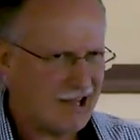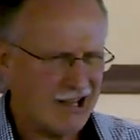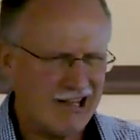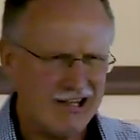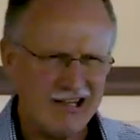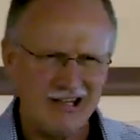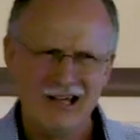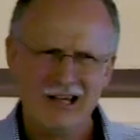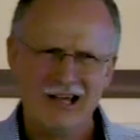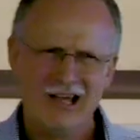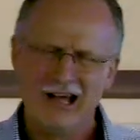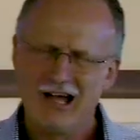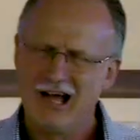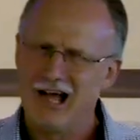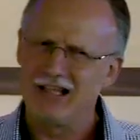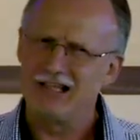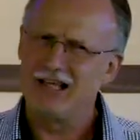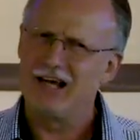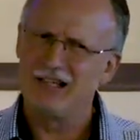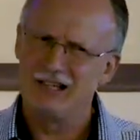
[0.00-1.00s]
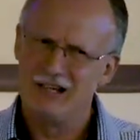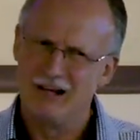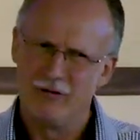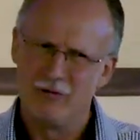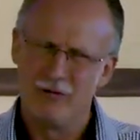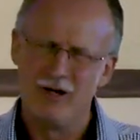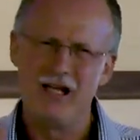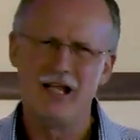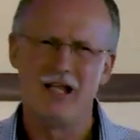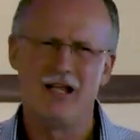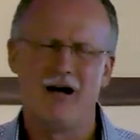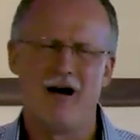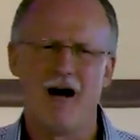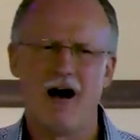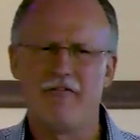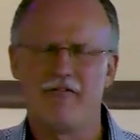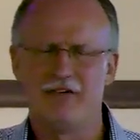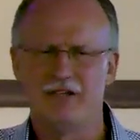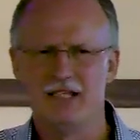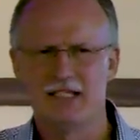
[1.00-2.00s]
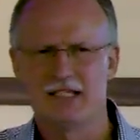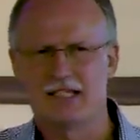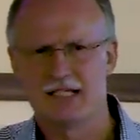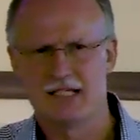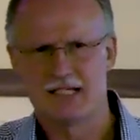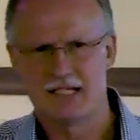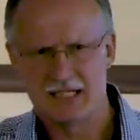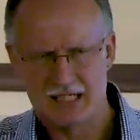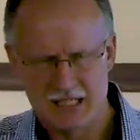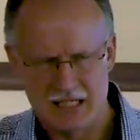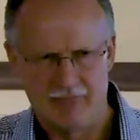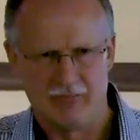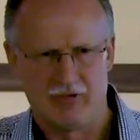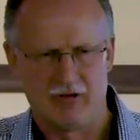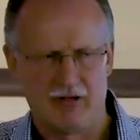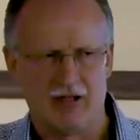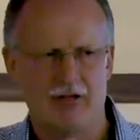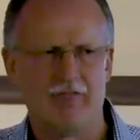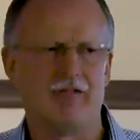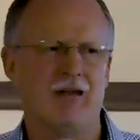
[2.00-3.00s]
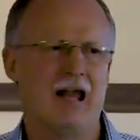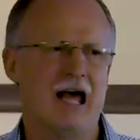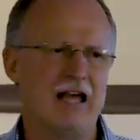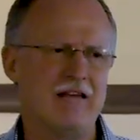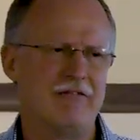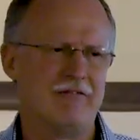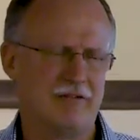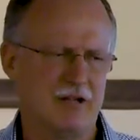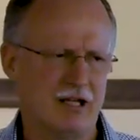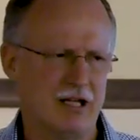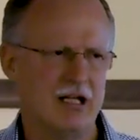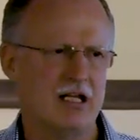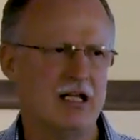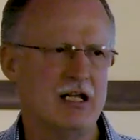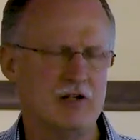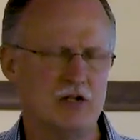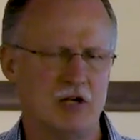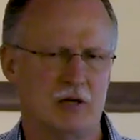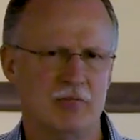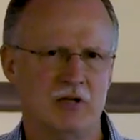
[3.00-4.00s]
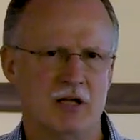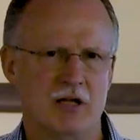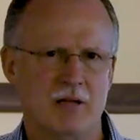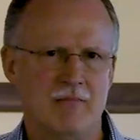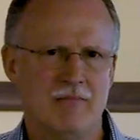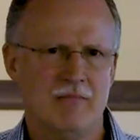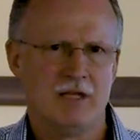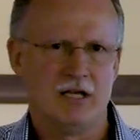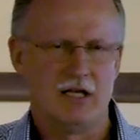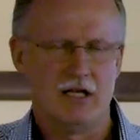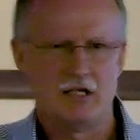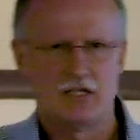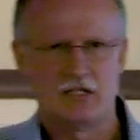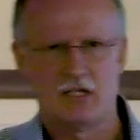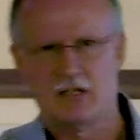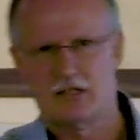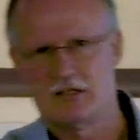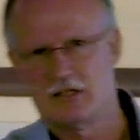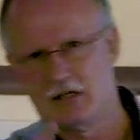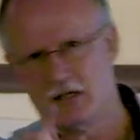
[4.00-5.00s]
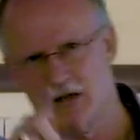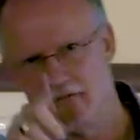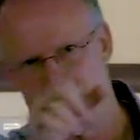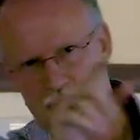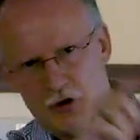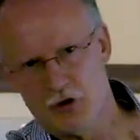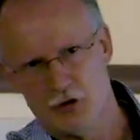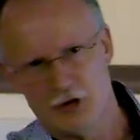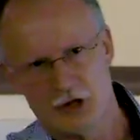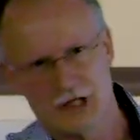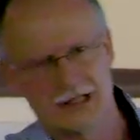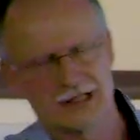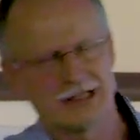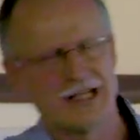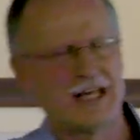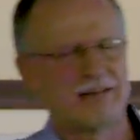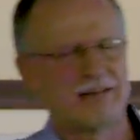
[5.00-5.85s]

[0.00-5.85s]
And I thought, you know, really often this is a symbol of life in Egypt, is that if you look at